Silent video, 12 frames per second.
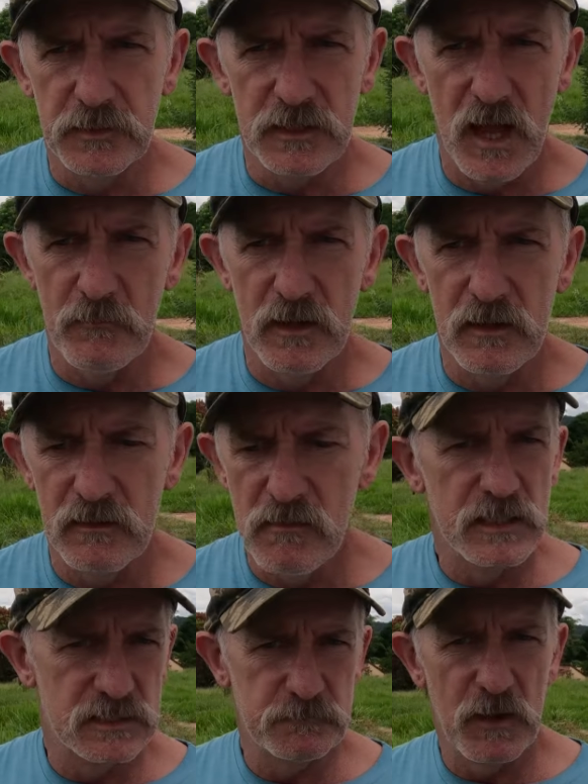become a
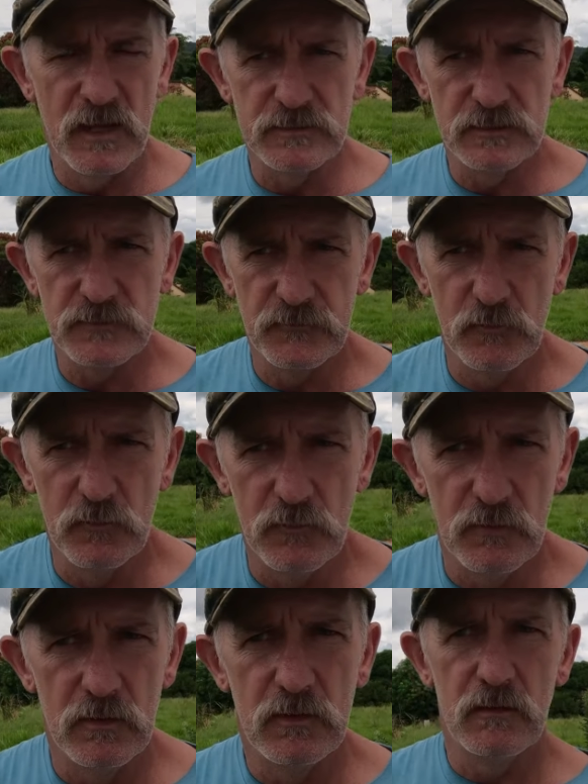sponge
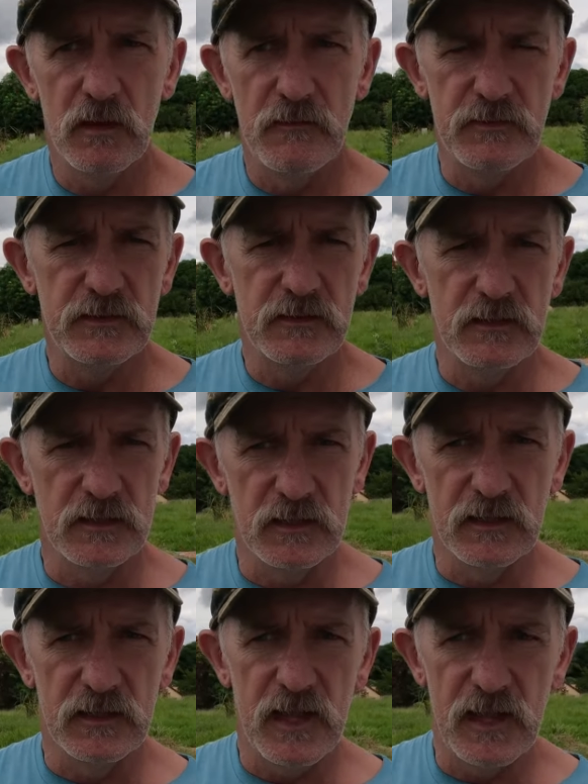for everything that you
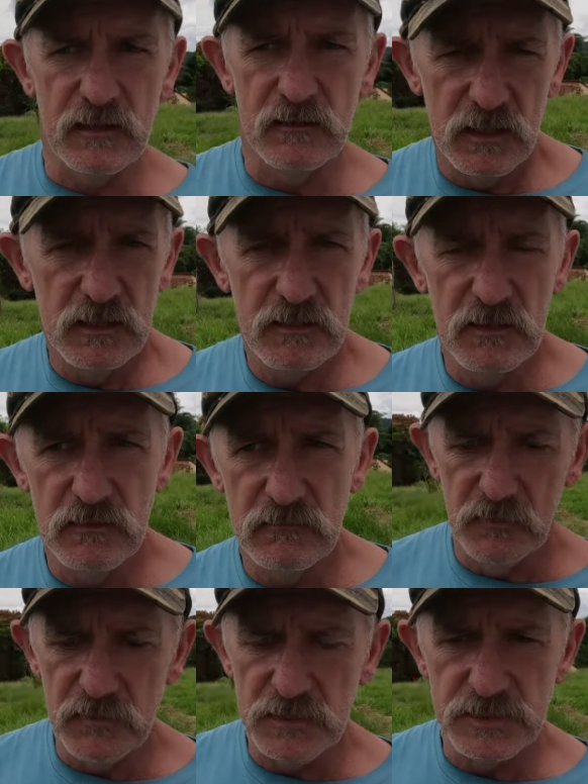can get. You either
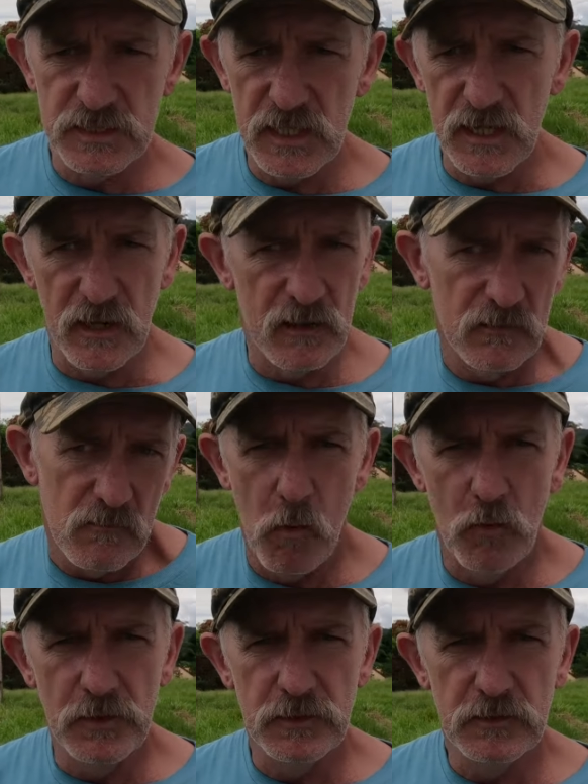do your share
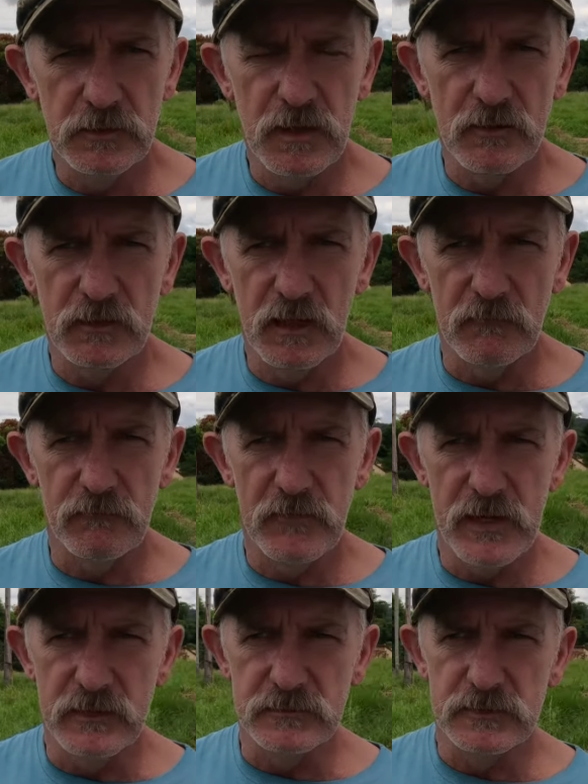or you don't get
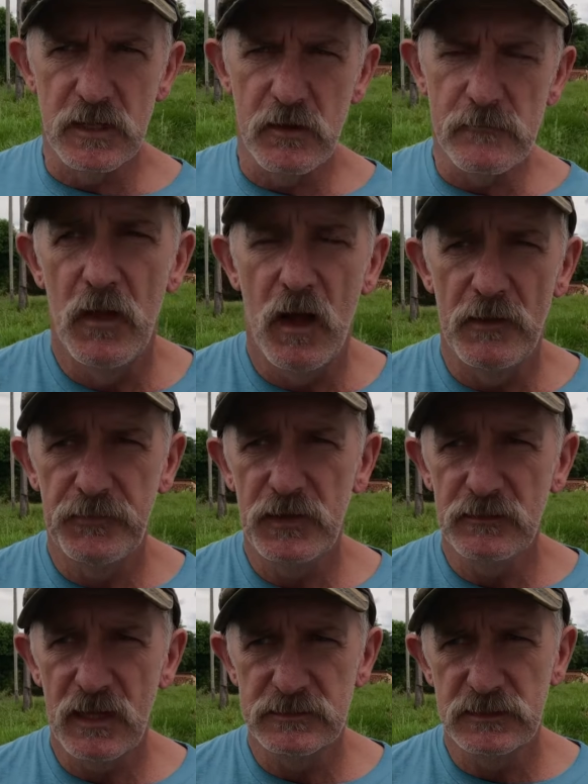fed. So I
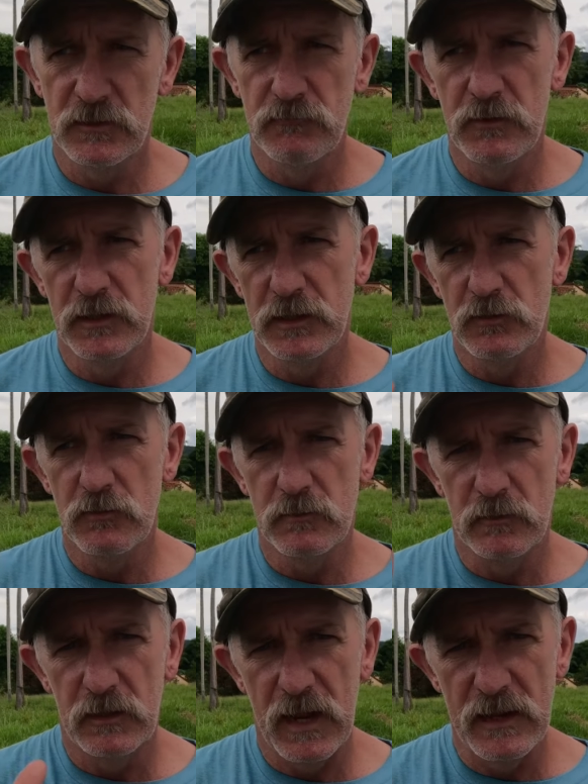think that's a really
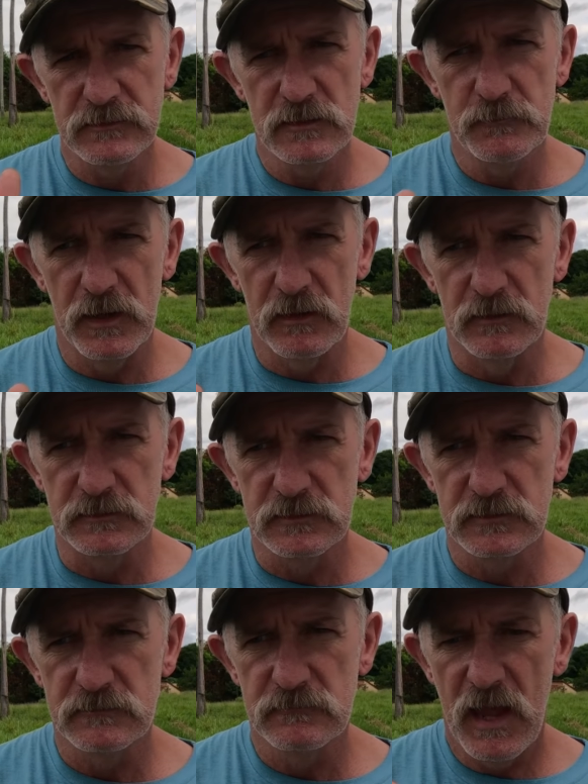good
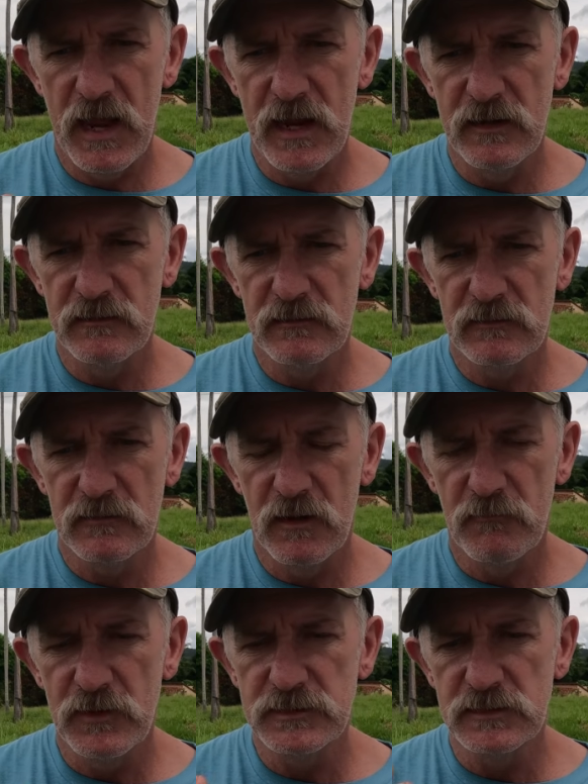counterbalance and
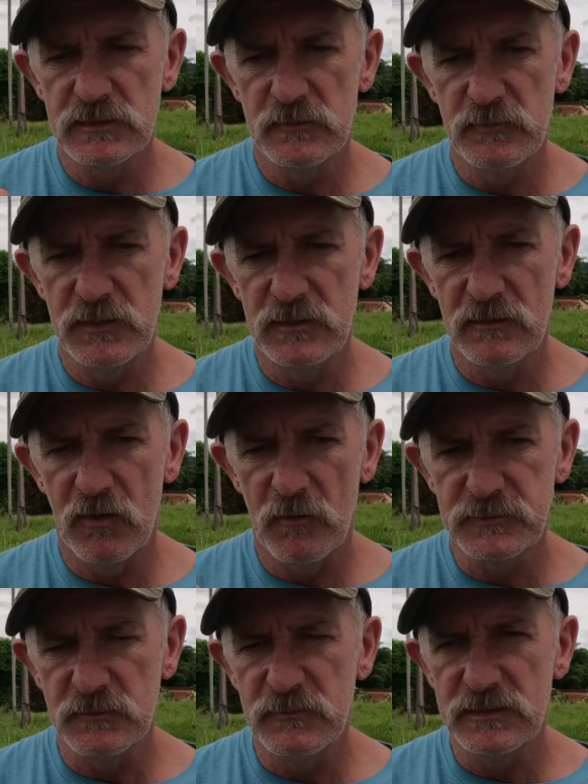a reason to be
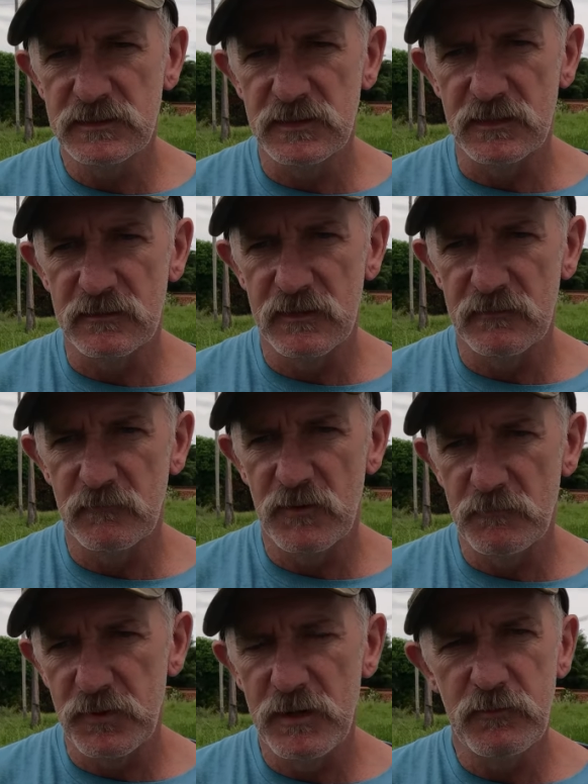optimistic that
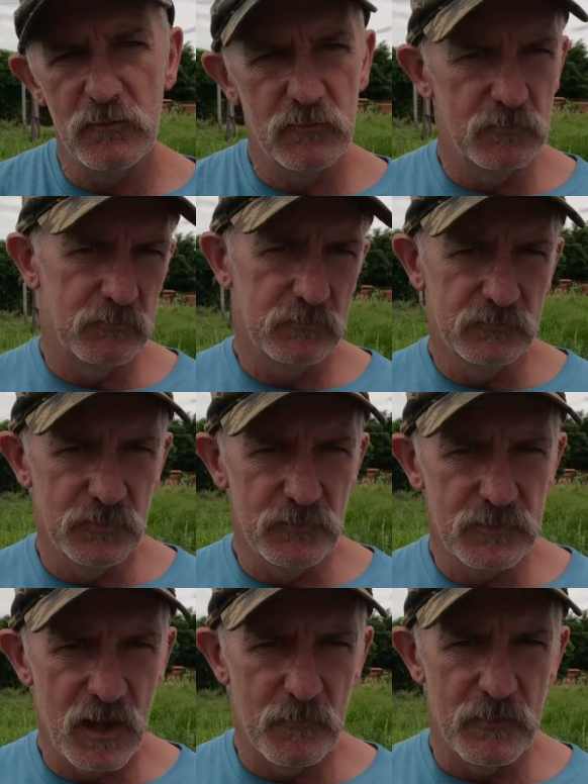when people
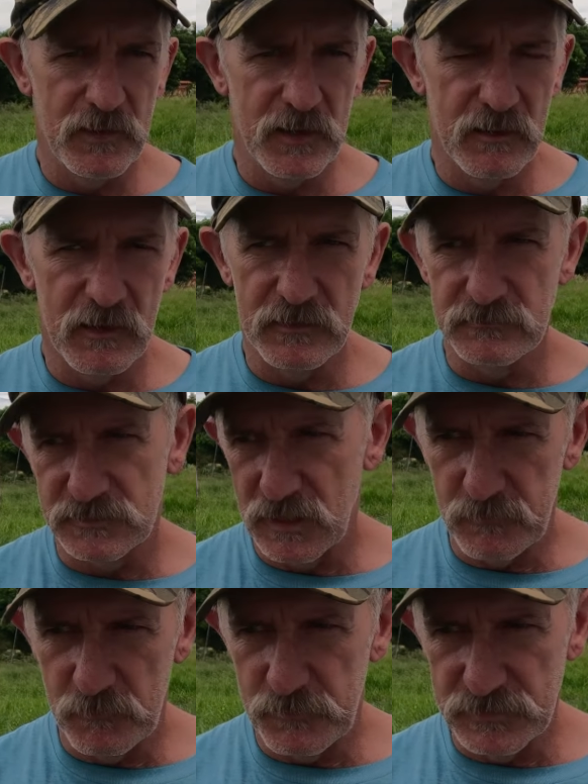do come here and set
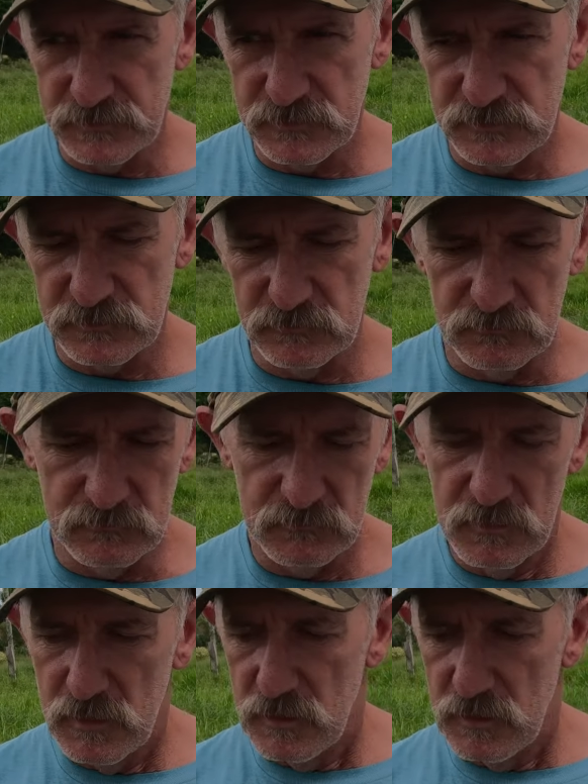up a business or